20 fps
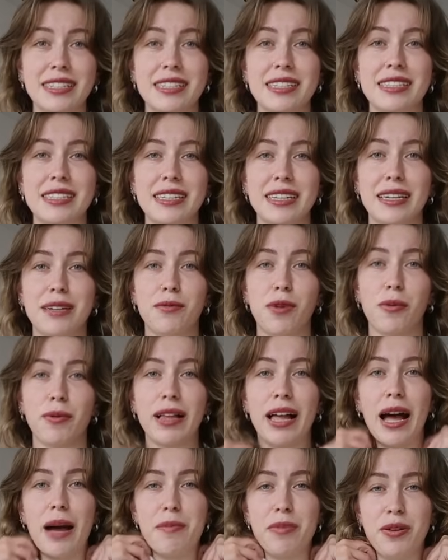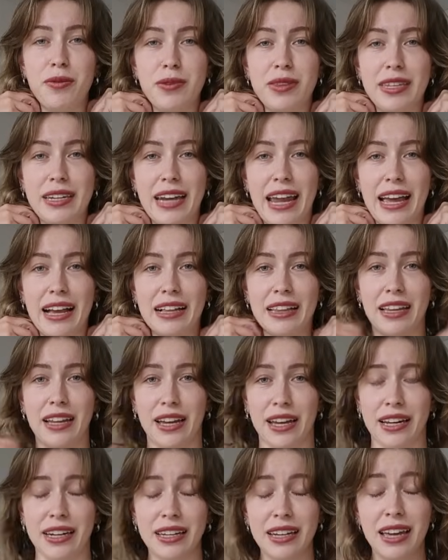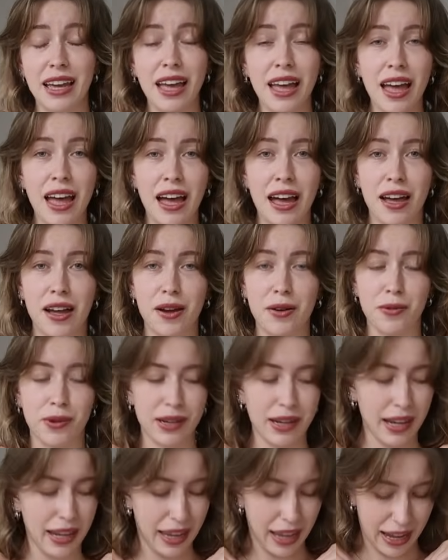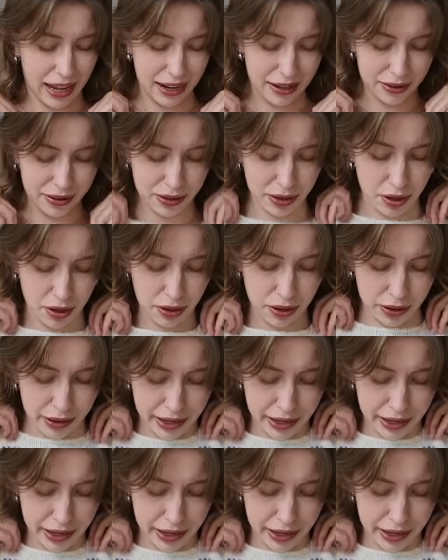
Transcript: to see what will happen with the neckline when I add the collar